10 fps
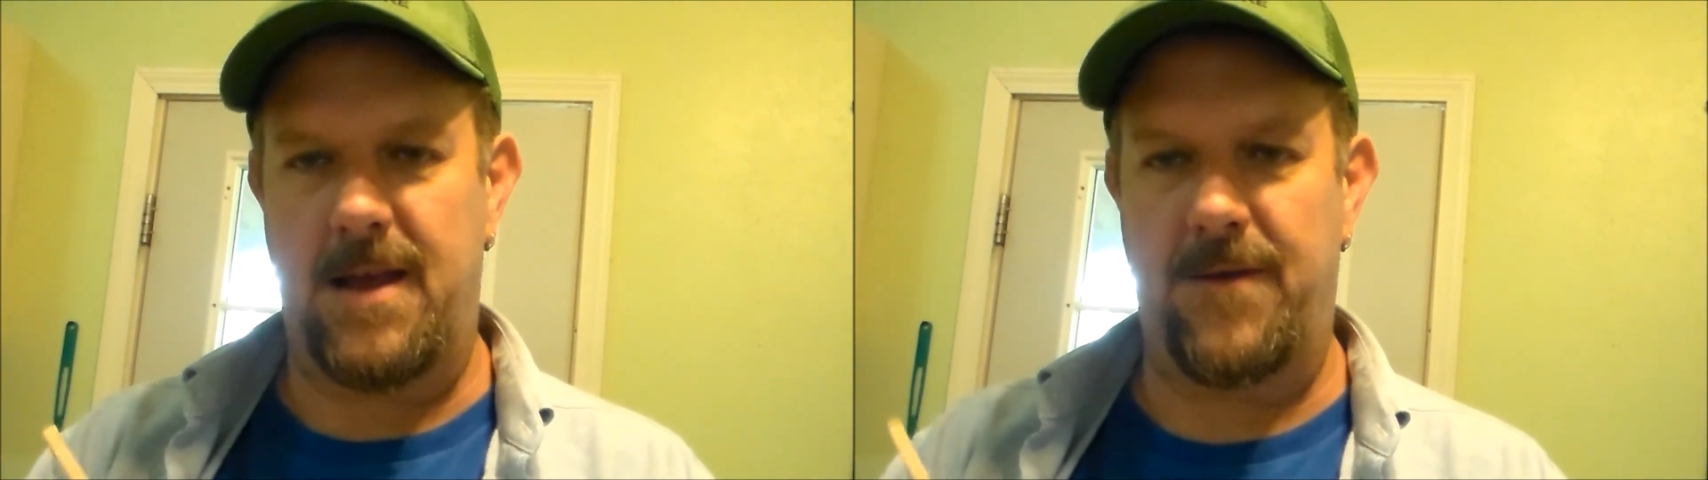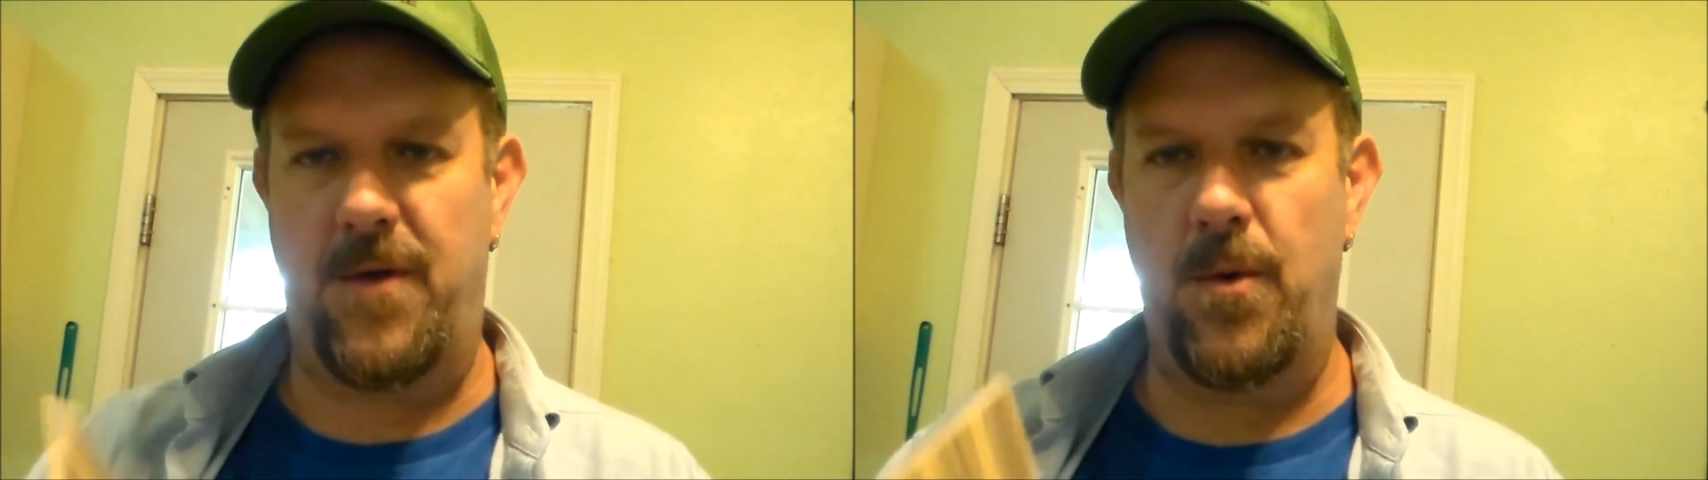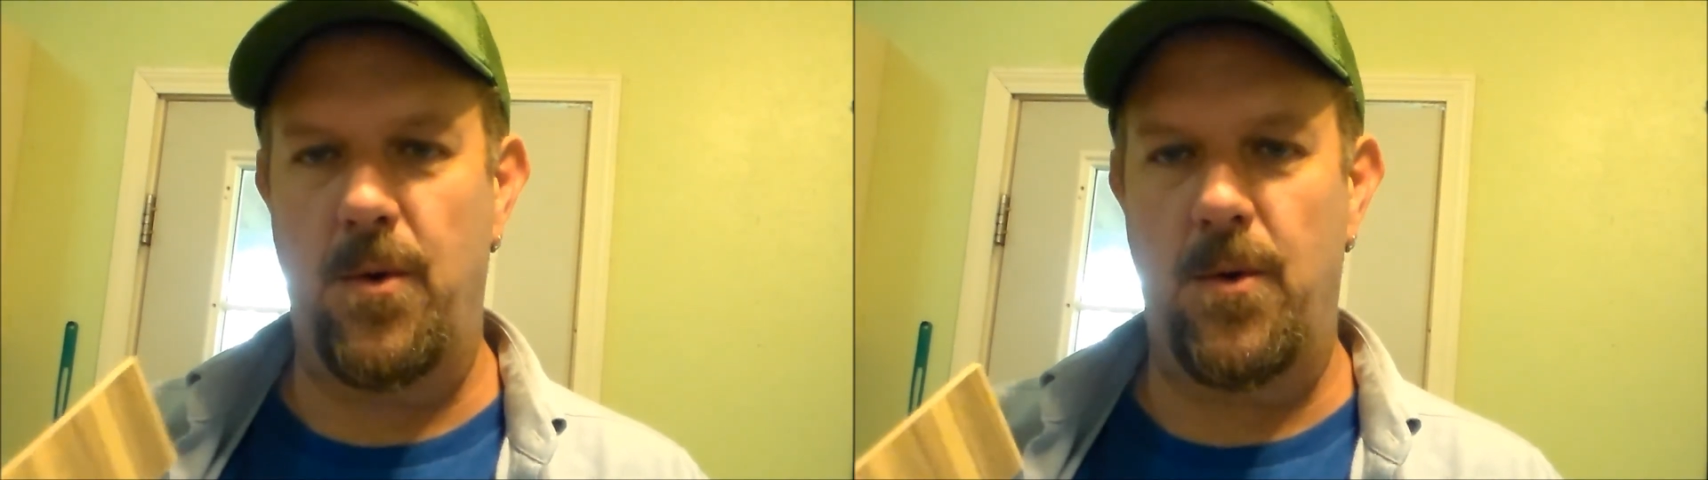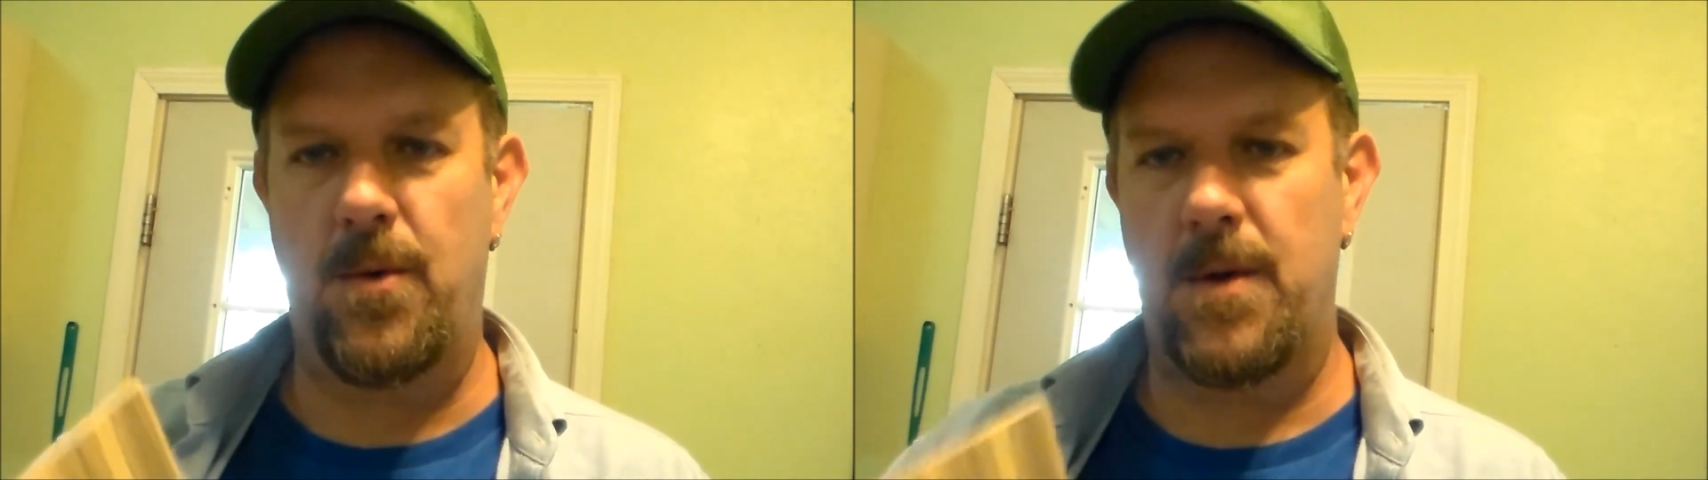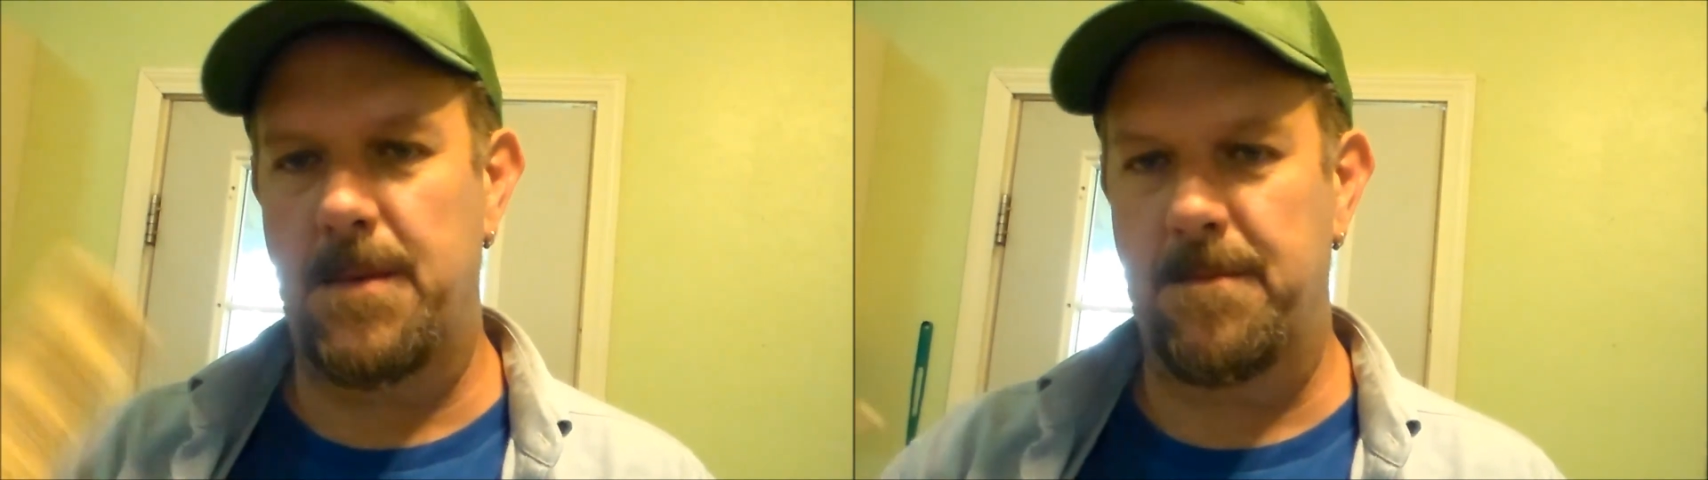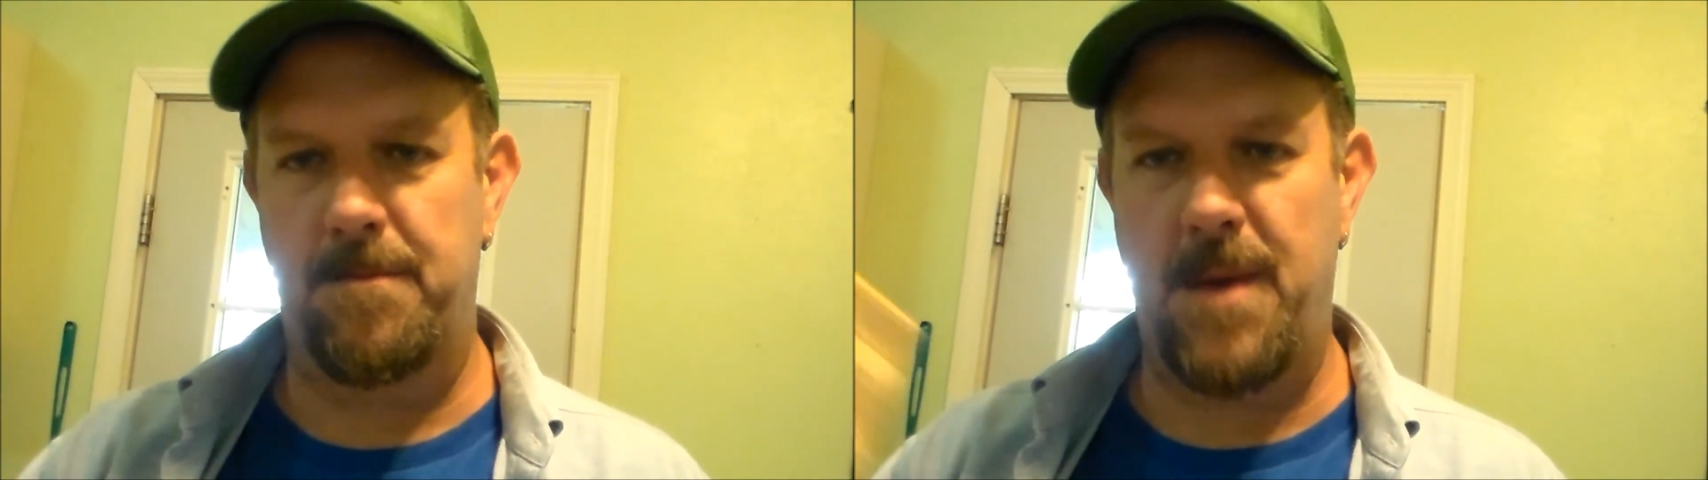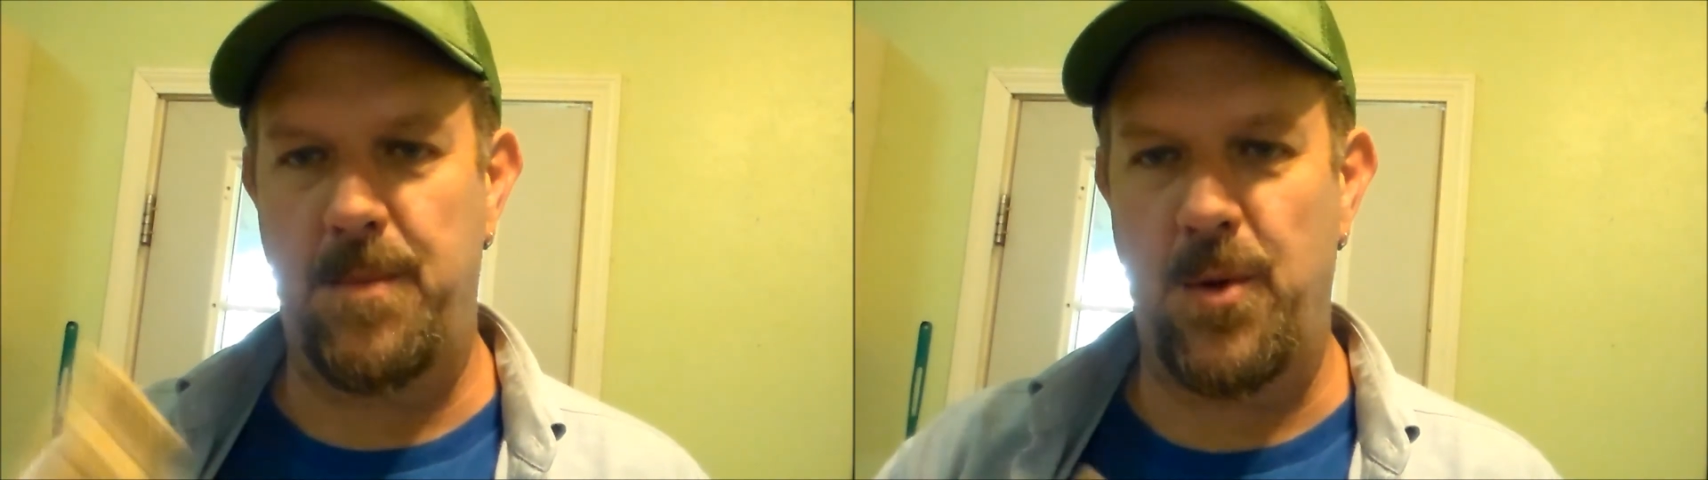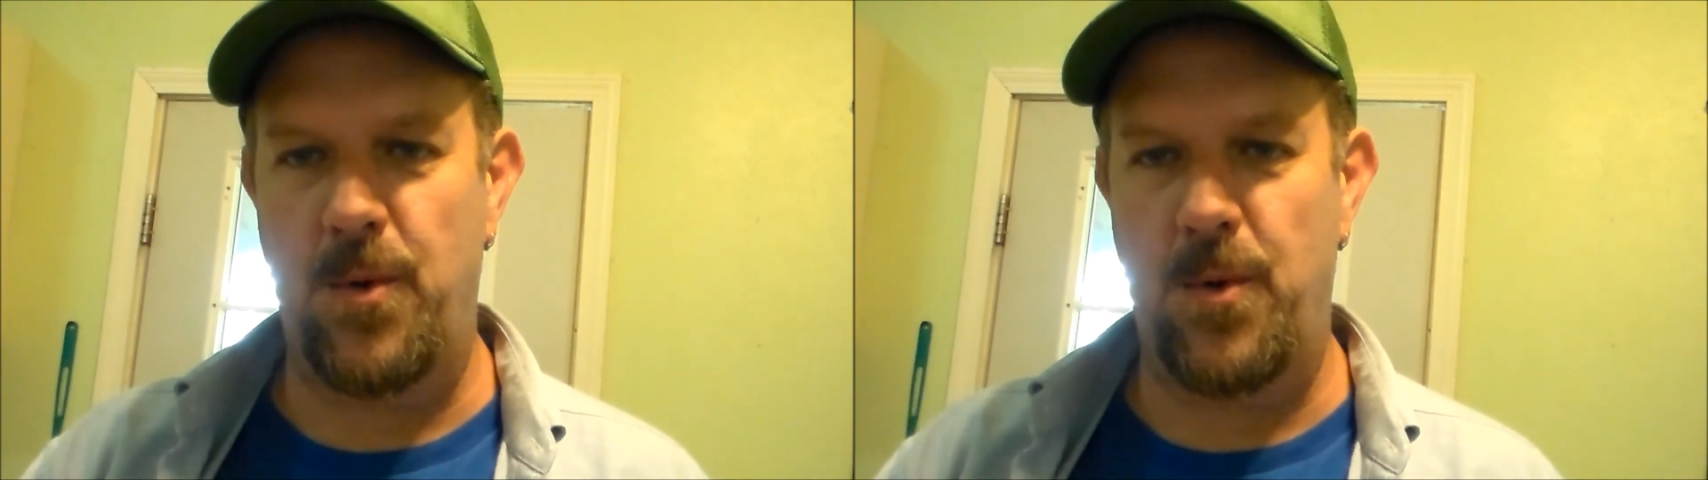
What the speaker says: If you maybe